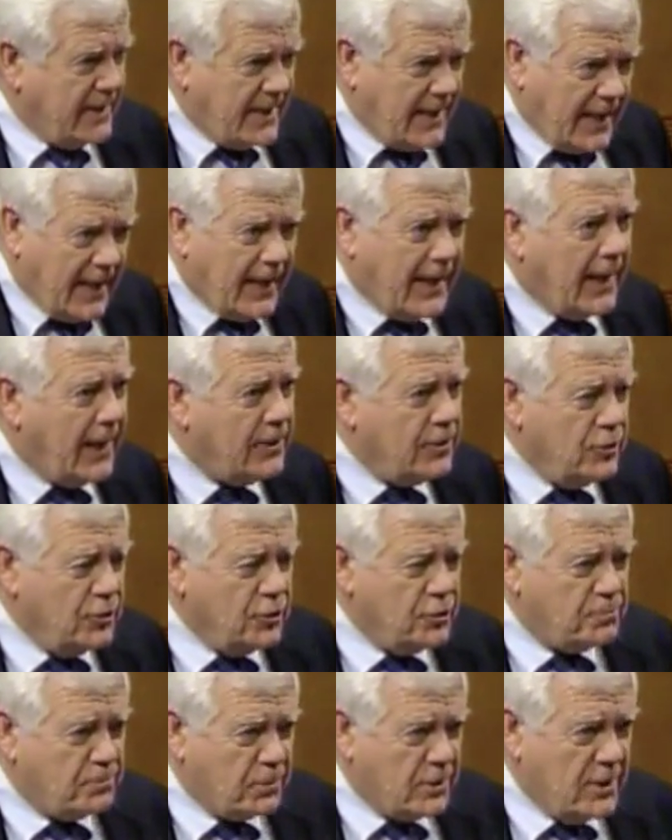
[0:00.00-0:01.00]
cannot
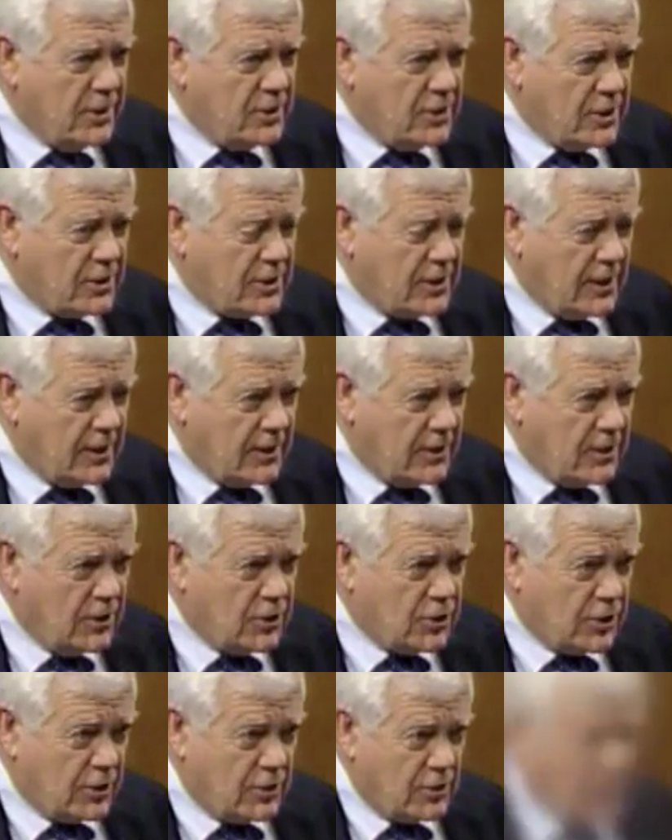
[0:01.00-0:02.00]
use pre-existing
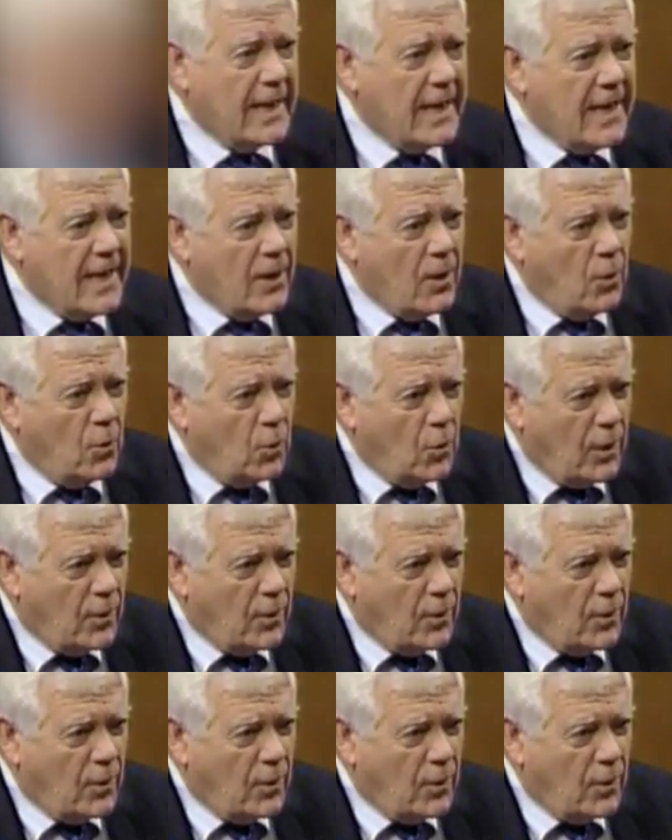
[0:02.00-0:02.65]
conditions.